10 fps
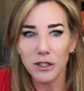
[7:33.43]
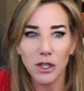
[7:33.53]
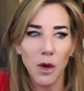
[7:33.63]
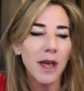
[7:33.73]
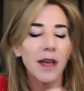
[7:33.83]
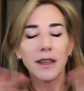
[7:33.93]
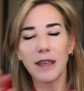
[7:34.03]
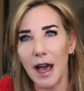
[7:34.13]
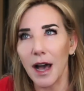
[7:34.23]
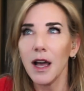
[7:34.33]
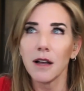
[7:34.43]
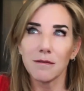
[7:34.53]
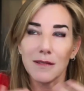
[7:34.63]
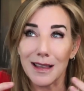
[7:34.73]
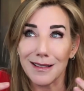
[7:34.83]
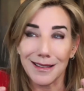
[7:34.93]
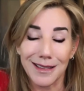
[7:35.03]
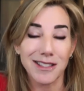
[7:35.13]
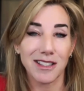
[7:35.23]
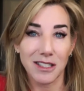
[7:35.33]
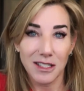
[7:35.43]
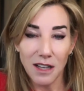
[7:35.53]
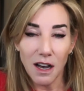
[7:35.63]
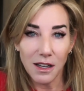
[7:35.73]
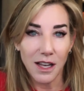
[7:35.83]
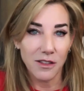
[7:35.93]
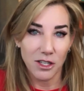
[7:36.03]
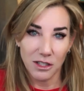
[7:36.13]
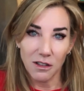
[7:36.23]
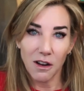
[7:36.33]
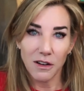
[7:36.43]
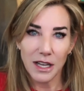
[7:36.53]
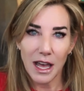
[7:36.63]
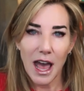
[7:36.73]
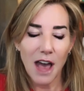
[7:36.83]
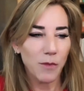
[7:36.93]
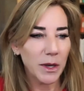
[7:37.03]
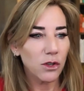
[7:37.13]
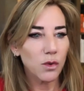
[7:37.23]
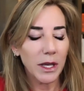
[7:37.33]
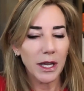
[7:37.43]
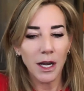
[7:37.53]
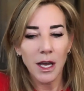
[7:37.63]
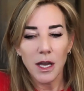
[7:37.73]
So yeah, they still suck and they're still hard to have, but you can